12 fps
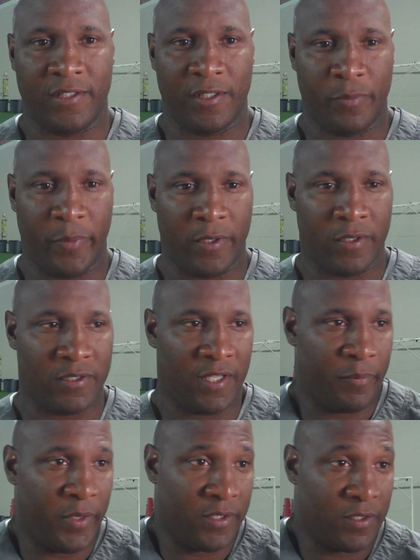just because
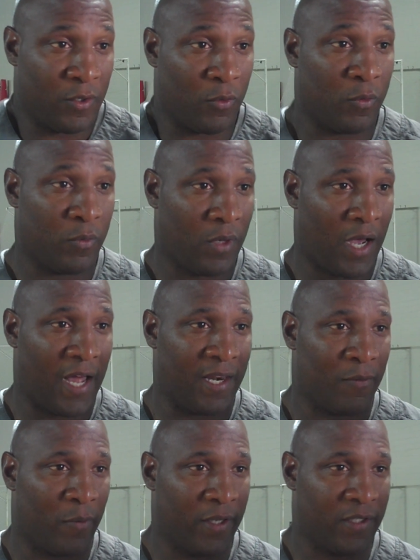they've been so
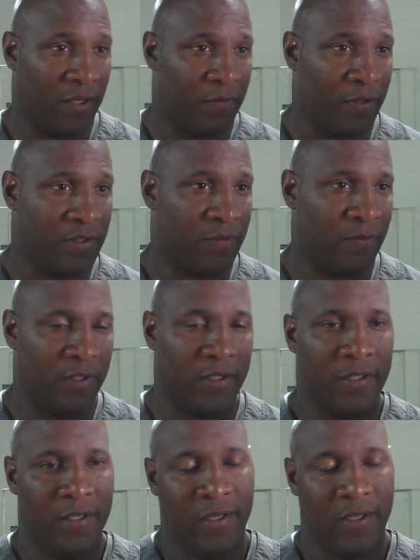highly ranked defensively.